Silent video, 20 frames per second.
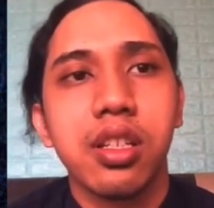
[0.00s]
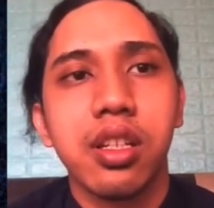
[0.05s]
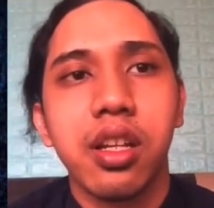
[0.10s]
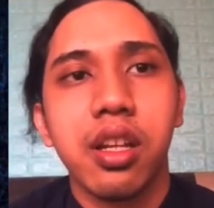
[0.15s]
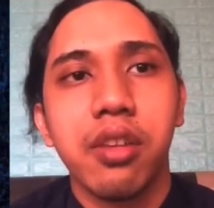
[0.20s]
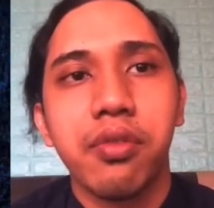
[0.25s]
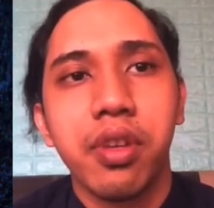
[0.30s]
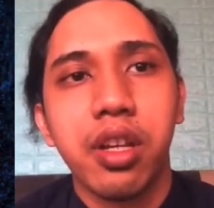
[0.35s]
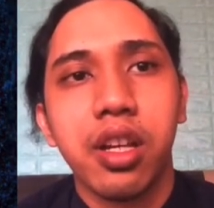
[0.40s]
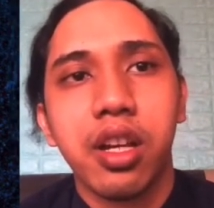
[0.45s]

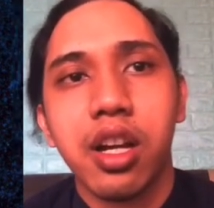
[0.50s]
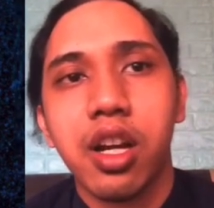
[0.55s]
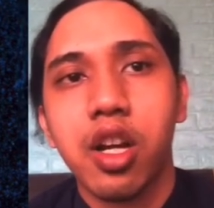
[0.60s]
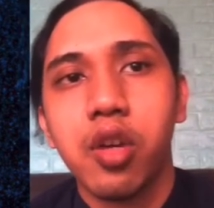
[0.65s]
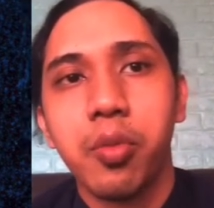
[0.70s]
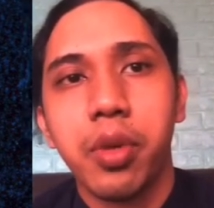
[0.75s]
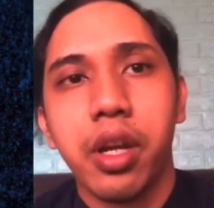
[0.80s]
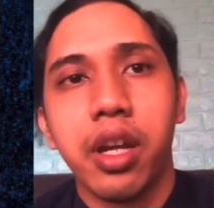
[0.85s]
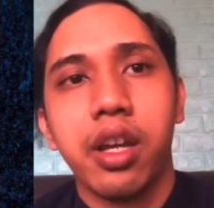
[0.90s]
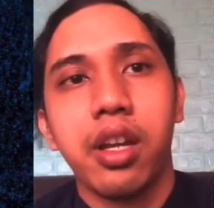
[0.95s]
David
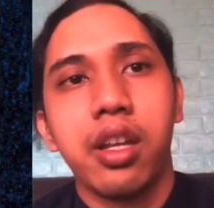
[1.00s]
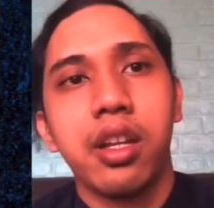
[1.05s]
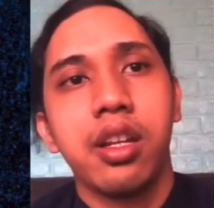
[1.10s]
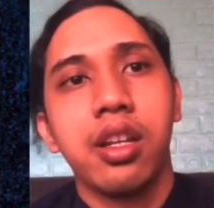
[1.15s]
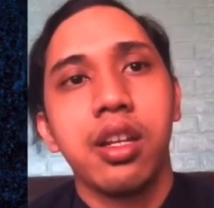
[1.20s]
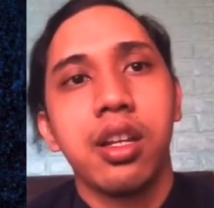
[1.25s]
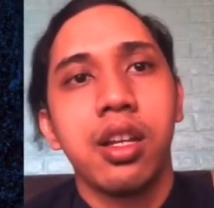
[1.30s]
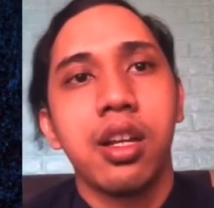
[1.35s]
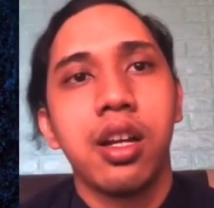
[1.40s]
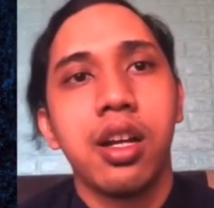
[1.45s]
Chaum
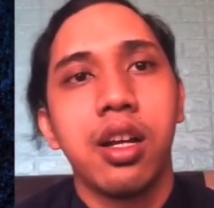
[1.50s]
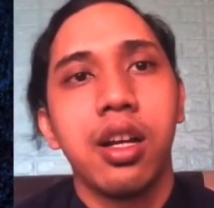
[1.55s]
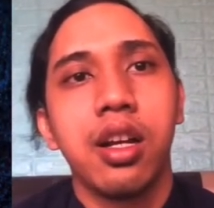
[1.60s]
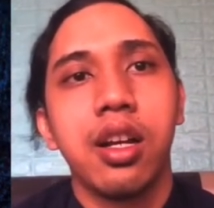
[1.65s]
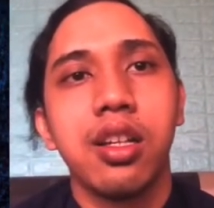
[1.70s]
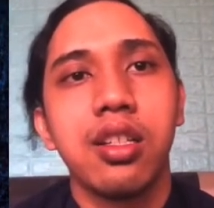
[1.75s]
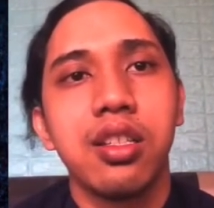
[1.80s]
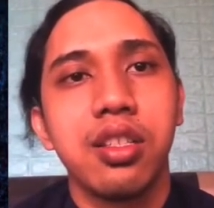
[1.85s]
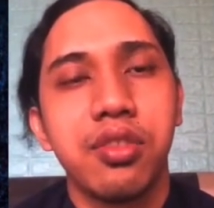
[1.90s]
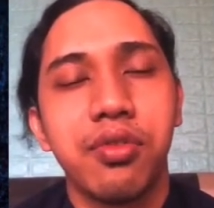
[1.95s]
and
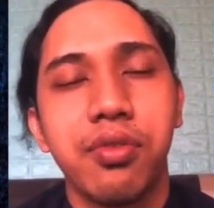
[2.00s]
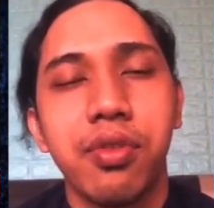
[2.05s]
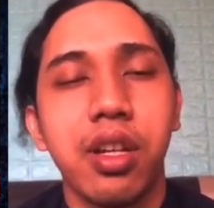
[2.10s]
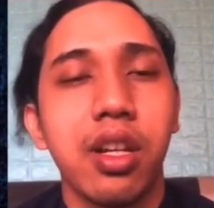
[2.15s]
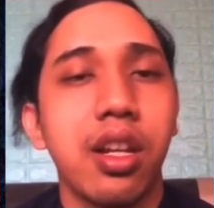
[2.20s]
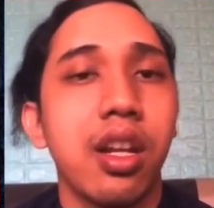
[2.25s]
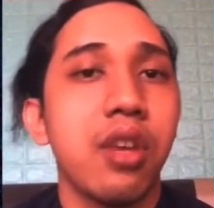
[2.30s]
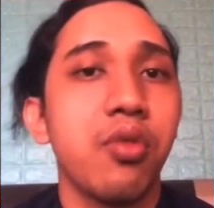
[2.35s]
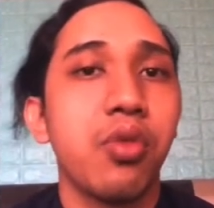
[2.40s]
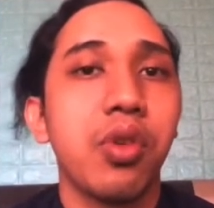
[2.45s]
Hans van
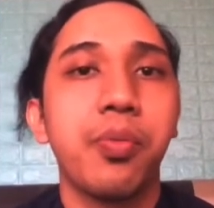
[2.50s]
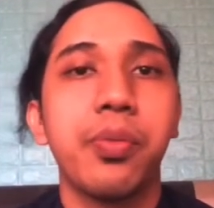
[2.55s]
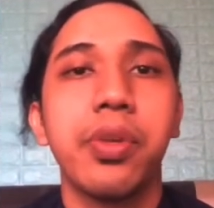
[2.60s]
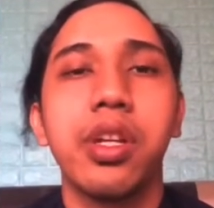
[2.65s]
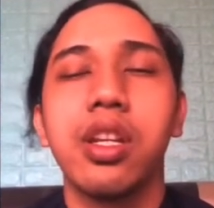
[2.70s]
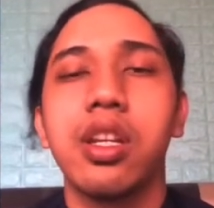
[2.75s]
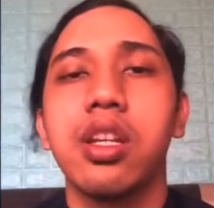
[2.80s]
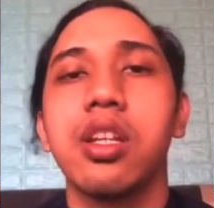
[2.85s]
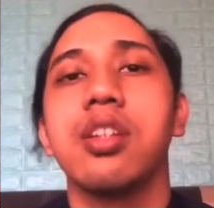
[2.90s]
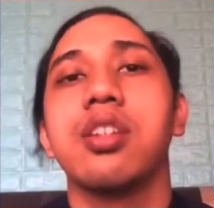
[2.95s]

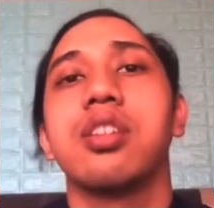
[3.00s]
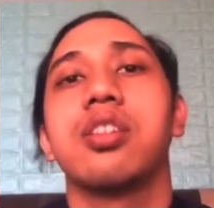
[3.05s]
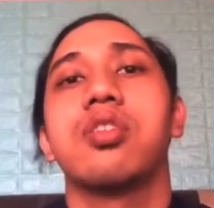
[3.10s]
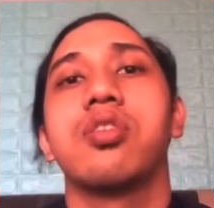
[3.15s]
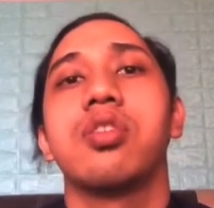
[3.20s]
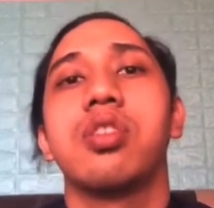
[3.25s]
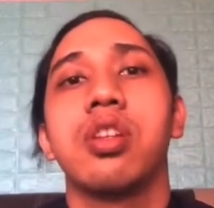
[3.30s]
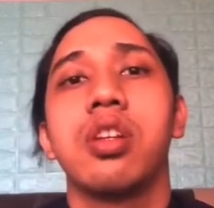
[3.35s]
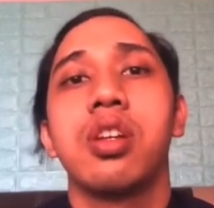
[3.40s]
Antwerpen, is